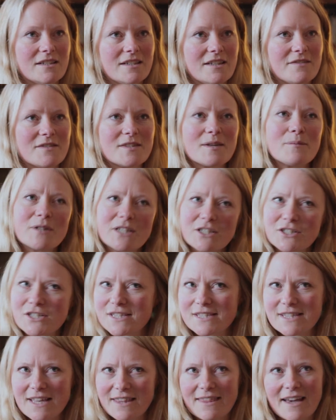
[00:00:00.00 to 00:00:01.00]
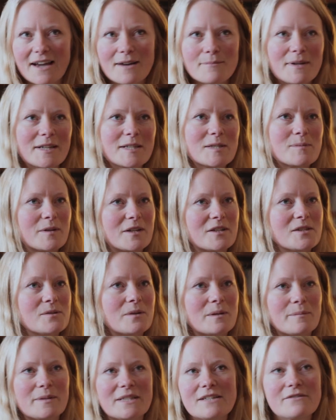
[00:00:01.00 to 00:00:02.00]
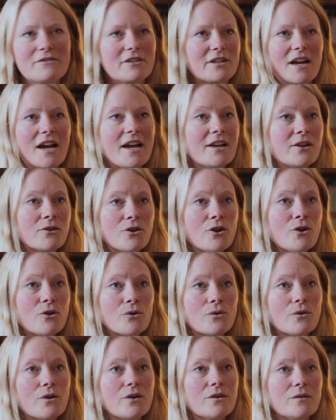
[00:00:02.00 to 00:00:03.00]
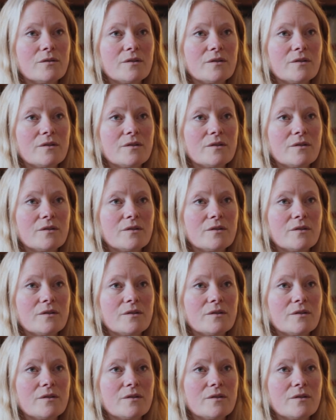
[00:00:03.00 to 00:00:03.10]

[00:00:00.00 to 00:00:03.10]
if someone had just said that, my experience would have been different. I don't know.